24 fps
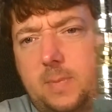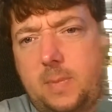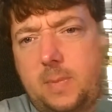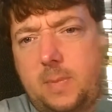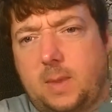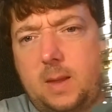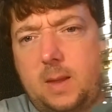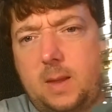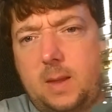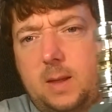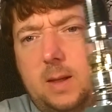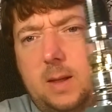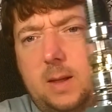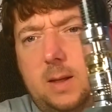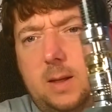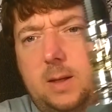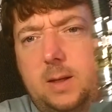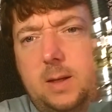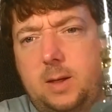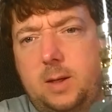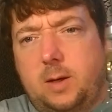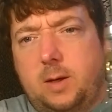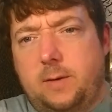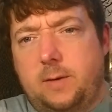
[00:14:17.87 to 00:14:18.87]

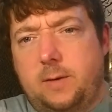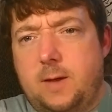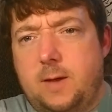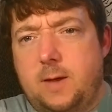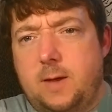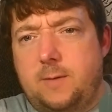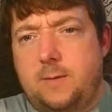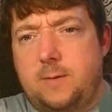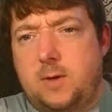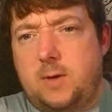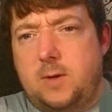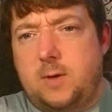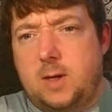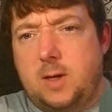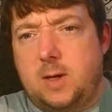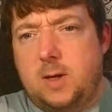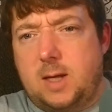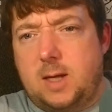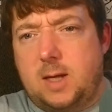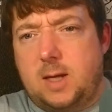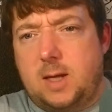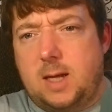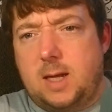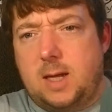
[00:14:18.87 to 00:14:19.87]
if you can get by
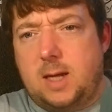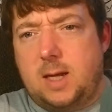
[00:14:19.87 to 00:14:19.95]
the